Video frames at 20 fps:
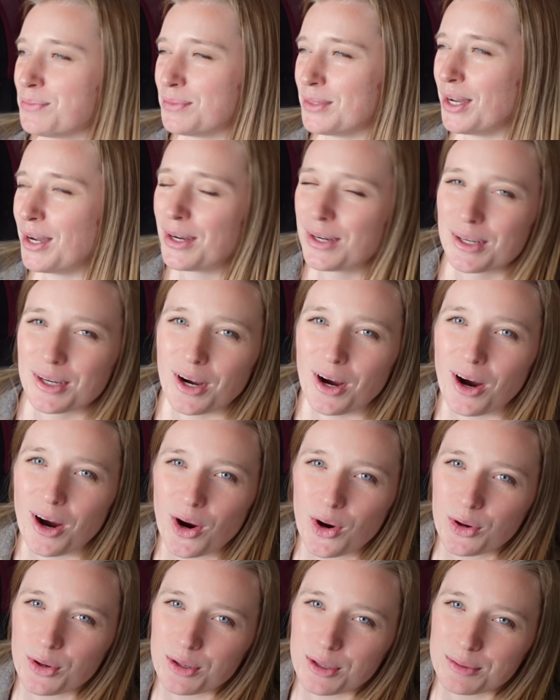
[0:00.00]
on a
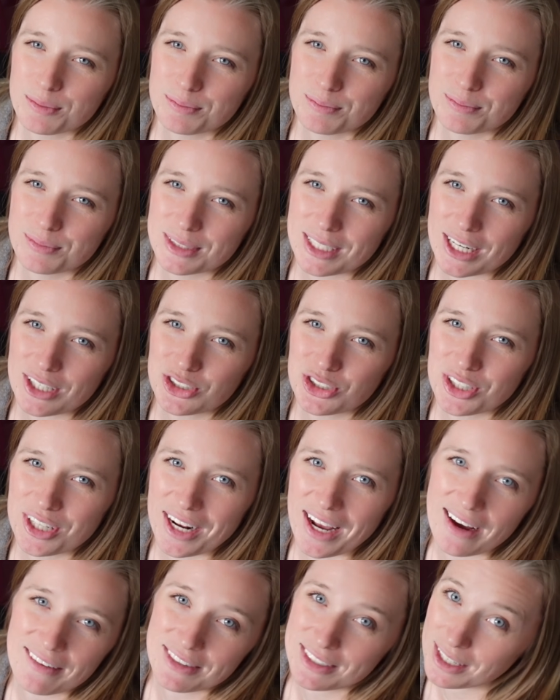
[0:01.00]
car or section that I
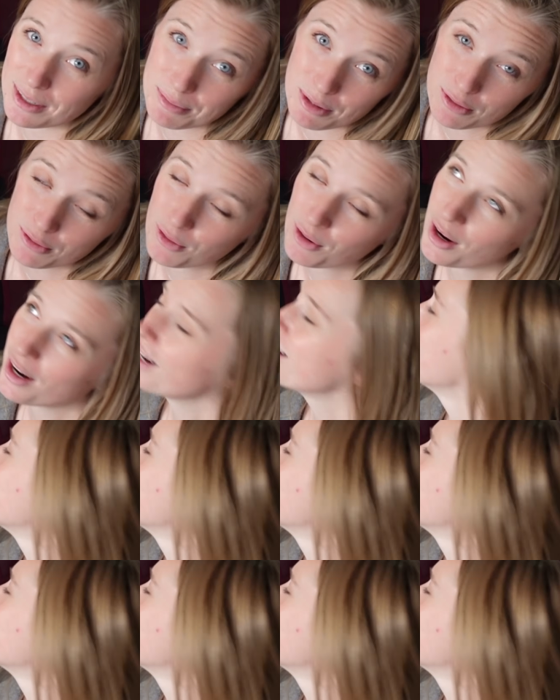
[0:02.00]
haven't done before.